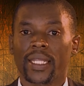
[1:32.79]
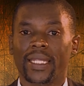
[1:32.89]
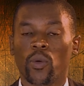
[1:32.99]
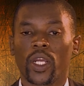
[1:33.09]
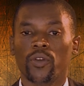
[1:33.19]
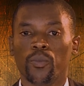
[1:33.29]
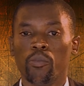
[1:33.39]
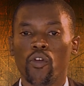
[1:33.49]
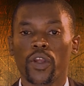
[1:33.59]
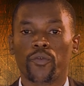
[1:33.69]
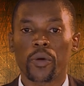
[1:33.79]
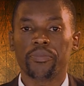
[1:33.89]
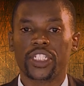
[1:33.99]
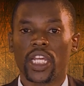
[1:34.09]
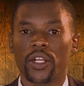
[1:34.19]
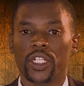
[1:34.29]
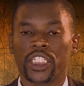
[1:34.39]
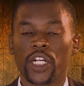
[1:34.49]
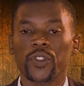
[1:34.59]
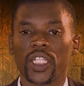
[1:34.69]
they were moving from Jer
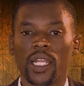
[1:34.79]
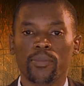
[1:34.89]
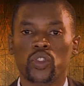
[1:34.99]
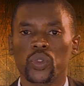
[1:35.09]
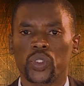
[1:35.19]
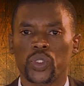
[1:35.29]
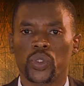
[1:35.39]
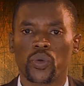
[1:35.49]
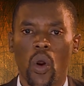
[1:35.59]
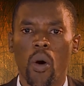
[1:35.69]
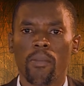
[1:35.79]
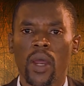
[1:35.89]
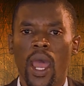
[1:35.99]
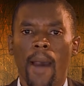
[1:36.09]
Jerusalem to, to, to Rome,